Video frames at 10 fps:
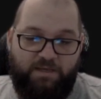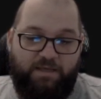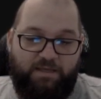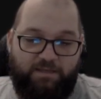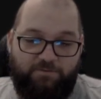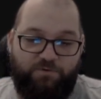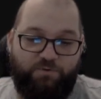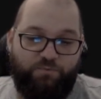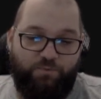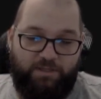If you
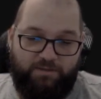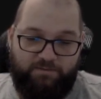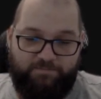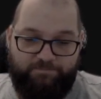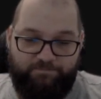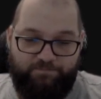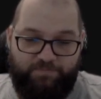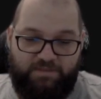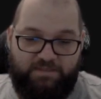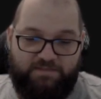win,
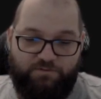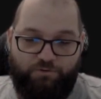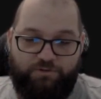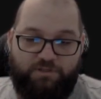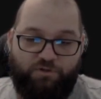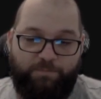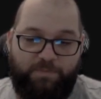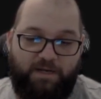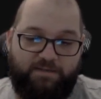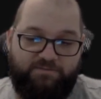destroy the top
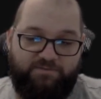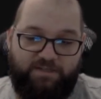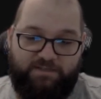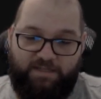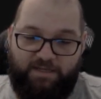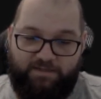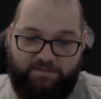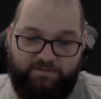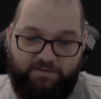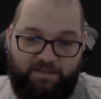card of their deck.
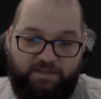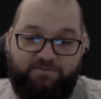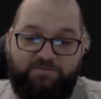If